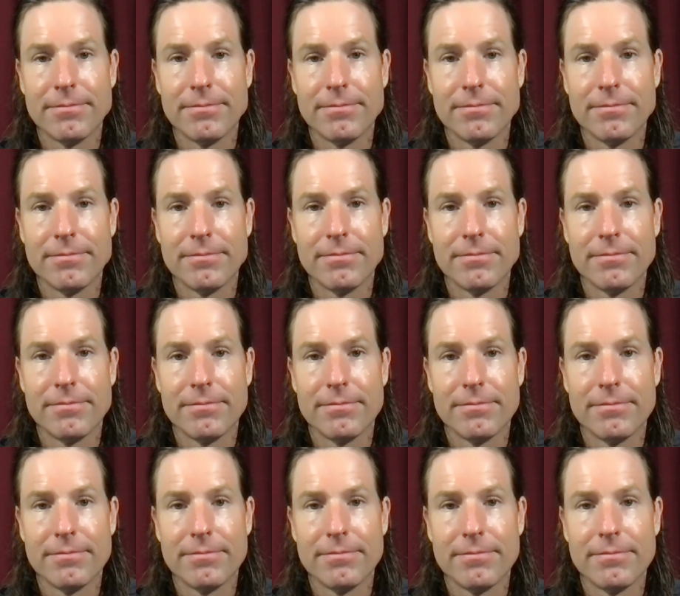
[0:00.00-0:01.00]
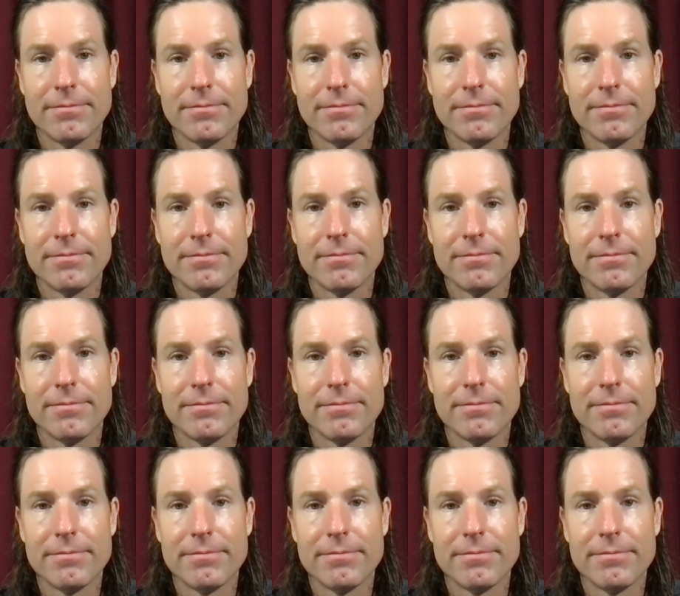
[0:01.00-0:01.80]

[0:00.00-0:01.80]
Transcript: (no one is talking)